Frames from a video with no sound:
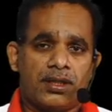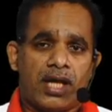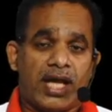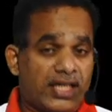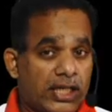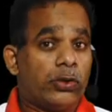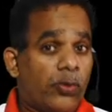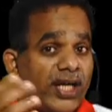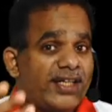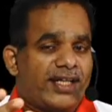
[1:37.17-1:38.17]
And in
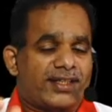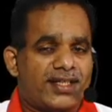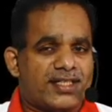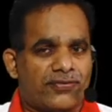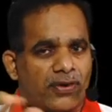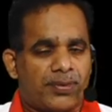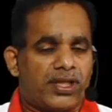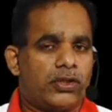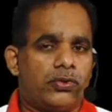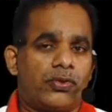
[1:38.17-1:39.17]
Union Territories, it will be
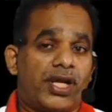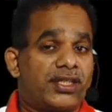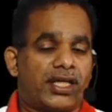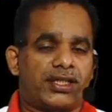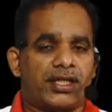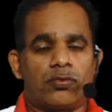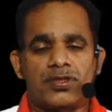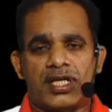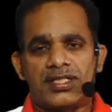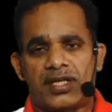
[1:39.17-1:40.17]
Union Territory
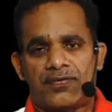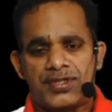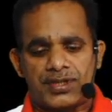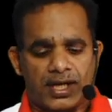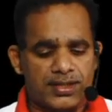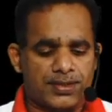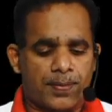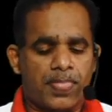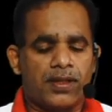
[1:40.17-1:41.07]
Goods and Service Tax.